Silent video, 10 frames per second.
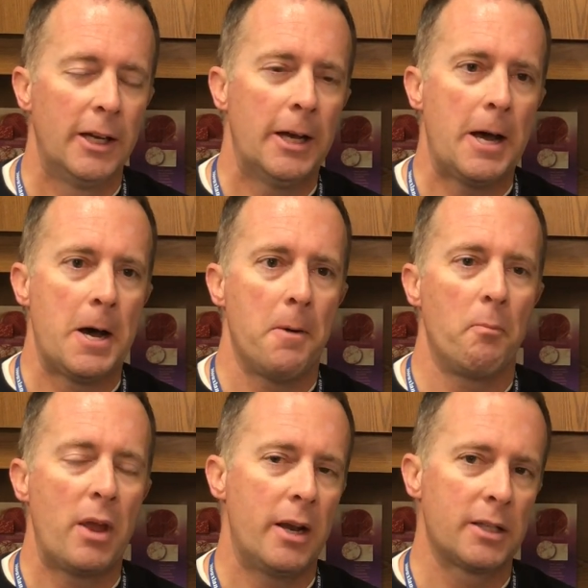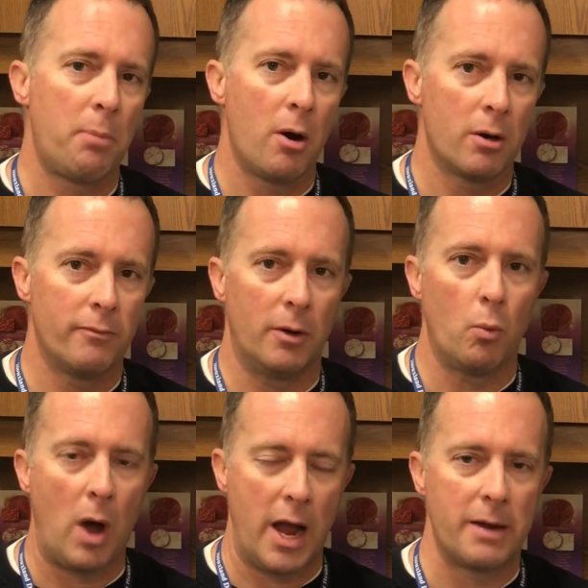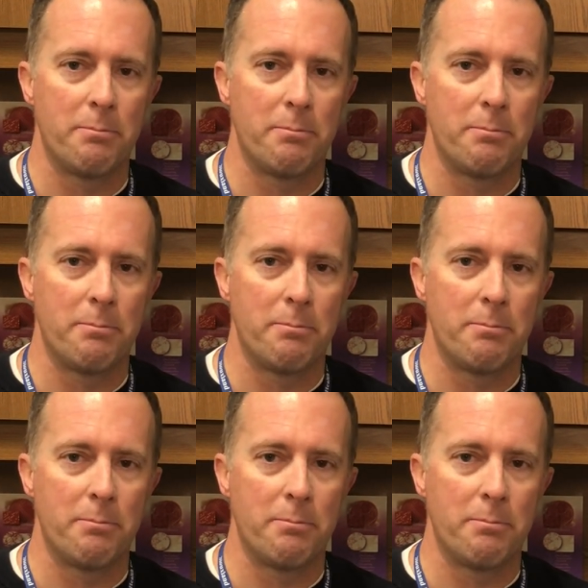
Um, and it's part of a wide